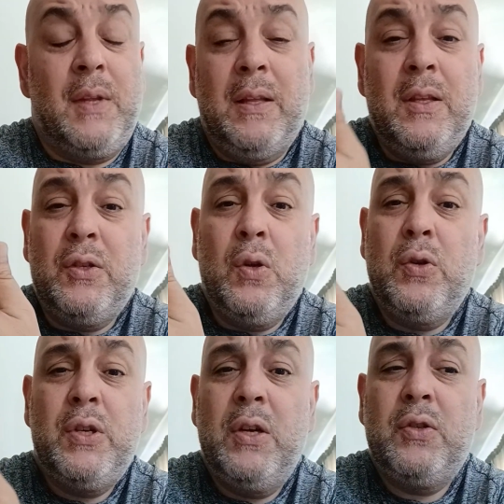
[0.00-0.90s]
There's no
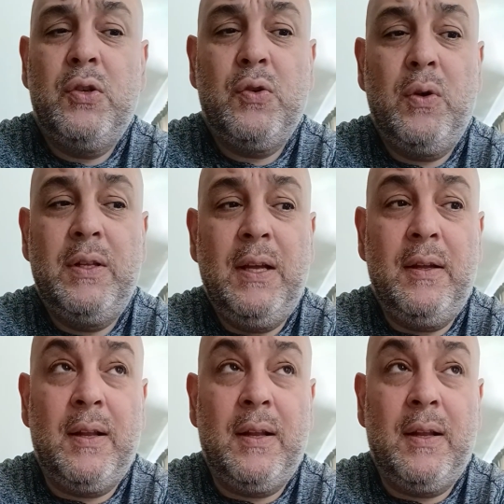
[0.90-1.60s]
shares to short it down